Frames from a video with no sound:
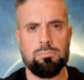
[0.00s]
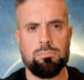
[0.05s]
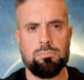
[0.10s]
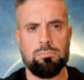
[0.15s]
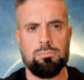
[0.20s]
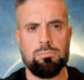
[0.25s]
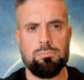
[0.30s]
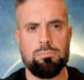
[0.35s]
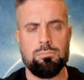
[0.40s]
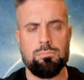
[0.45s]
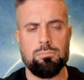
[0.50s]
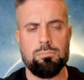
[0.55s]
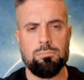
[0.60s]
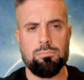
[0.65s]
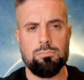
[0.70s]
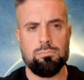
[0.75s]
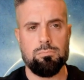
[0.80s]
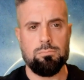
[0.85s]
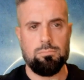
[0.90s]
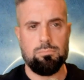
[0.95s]

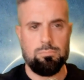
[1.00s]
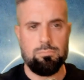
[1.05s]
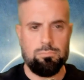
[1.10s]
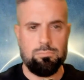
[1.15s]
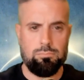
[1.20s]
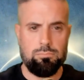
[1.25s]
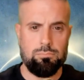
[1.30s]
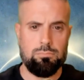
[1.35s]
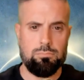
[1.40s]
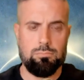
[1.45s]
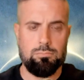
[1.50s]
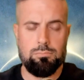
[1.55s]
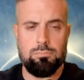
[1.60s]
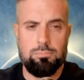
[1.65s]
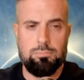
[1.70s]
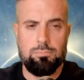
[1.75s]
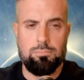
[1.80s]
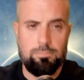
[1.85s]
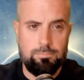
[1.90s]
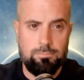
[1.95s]

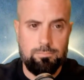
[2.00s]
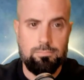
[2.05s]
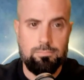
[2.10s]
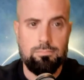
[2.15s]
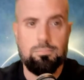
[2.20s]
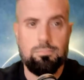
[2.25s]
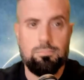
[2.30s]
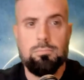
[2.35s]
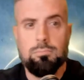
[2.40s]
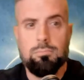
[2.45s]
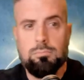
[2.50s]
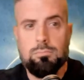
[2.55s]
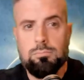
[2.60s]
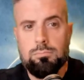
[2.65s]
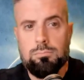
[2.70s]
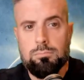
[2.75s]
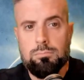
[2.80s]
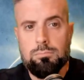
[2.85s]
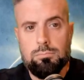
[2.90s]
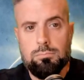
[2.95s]

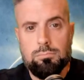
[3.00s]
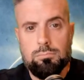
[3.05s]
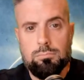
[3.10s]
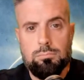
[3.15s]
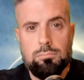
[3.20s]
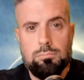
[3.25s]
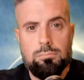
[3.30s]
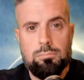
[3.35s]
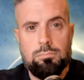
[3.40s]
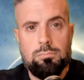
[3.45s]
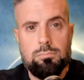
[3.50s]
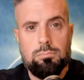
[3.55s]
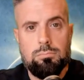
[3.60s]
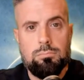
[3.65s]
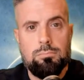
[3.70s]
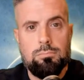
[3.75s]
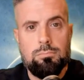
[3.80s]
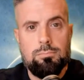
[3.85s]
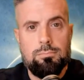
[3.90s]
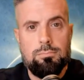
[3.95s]

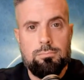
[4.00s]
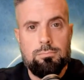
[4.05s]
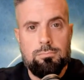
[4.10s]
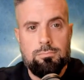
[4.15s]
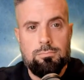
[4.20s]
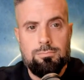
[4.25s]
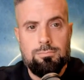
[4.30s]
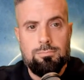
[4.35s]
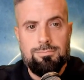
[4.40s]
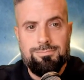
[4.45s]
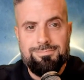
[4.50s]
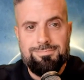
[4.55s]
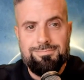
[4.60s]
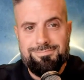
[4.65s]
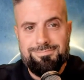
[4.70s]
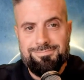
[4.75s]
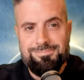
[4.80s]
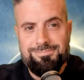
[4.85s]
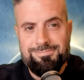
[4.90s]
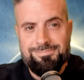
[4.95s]

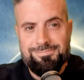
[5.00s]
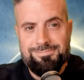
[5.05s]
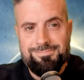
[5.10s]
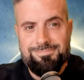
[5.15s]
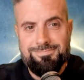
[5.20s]
(not speaking)